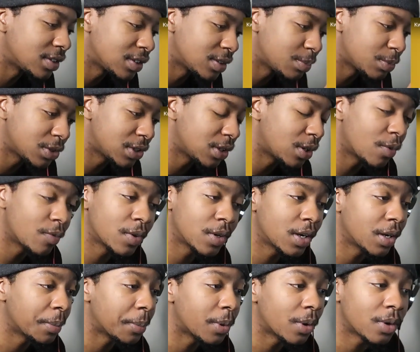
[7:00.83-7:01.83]
some shit over
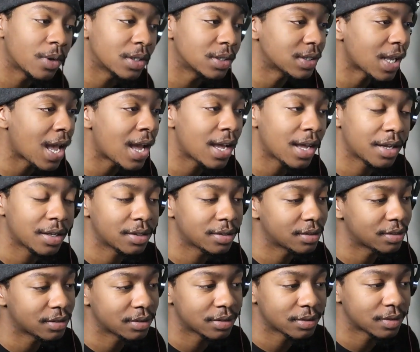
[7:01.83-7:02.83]
there, bro, cause I
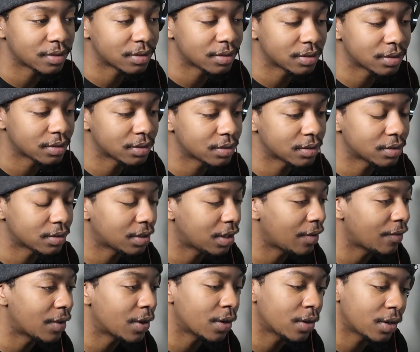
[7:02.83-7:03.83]

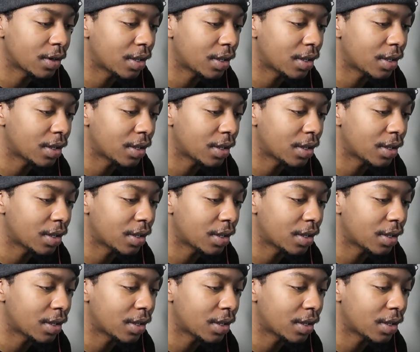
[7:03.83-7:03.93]
never heard.